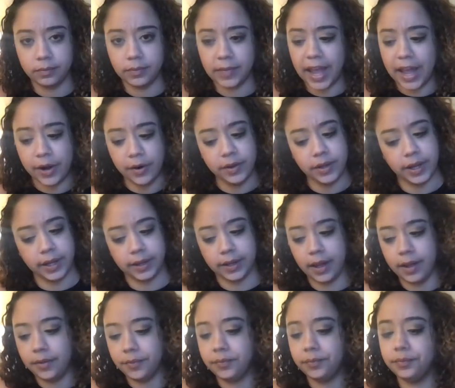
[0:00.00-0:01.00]
I don't like
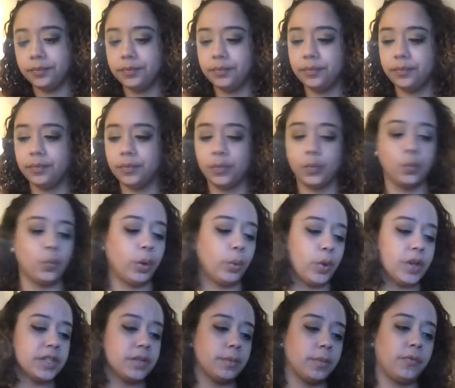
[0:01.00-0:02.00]
that. Where
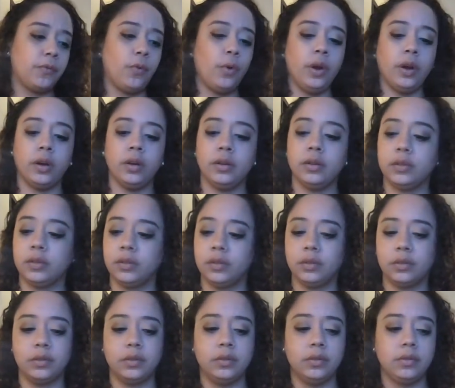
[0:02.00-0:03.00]
was it before?
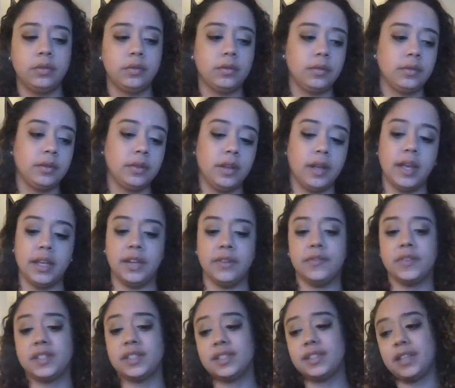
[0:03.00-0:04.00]
And if
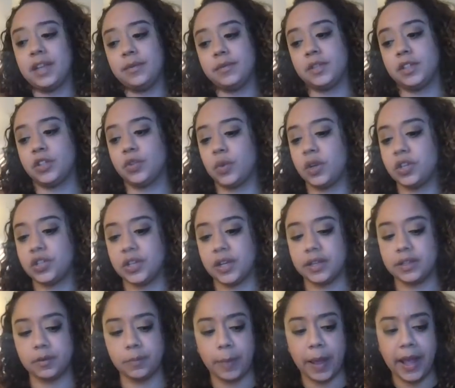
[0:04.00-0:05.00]
it's the same situation
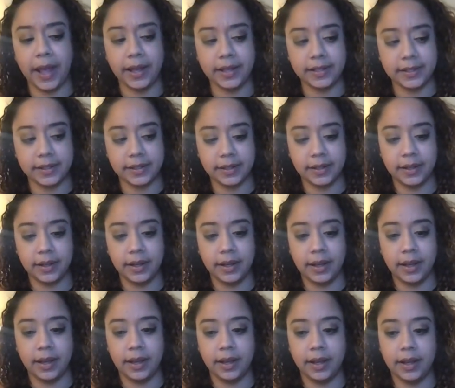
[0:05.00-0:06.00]
as the past,
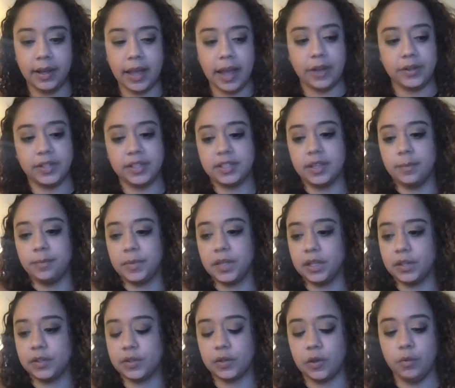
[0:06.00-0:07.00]
how does
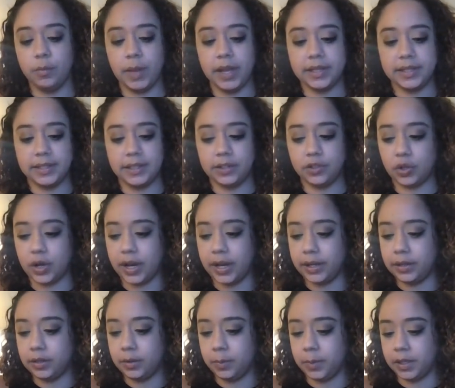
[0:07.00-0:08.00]
something so messy try
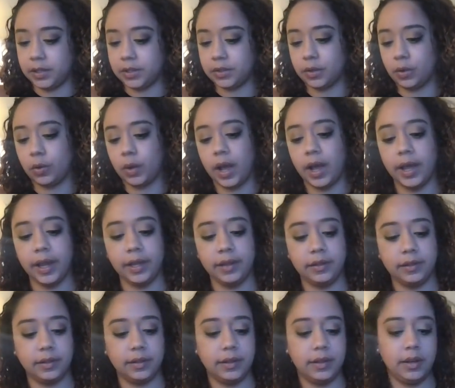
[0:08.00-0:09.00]
to be so
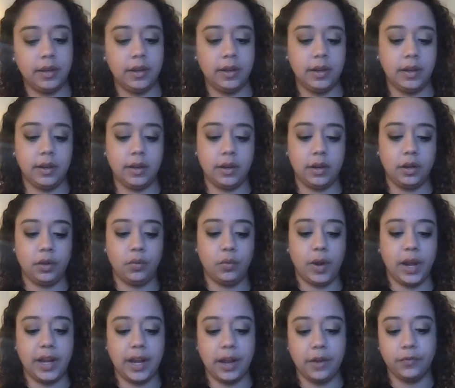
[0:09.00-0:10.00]
kind
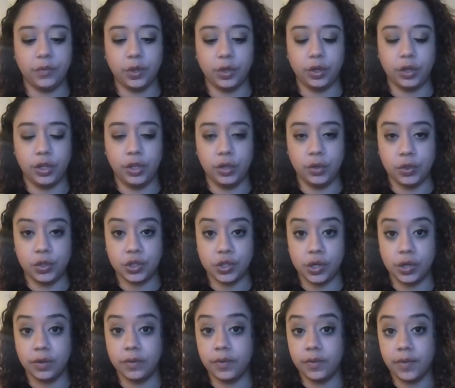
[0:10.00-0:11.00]
right after a huge
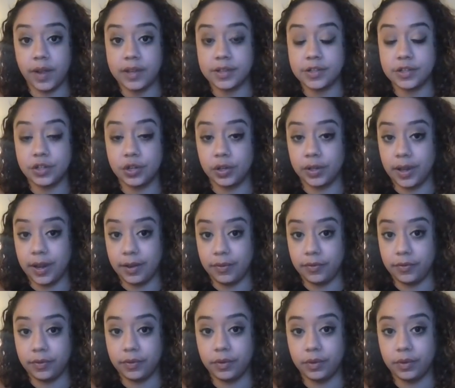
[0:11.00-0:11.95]
turn of events in your life?